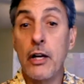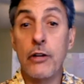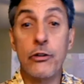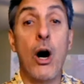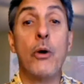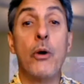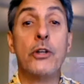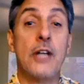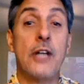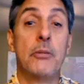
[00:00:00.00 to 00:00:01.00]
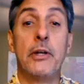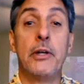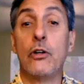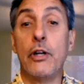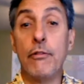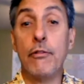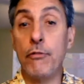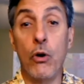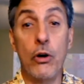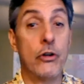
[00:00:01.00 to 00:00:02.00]
is you always have to be looking
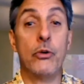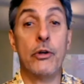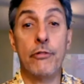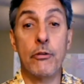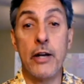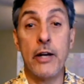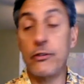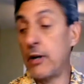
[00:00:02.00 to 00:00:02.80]
for new information.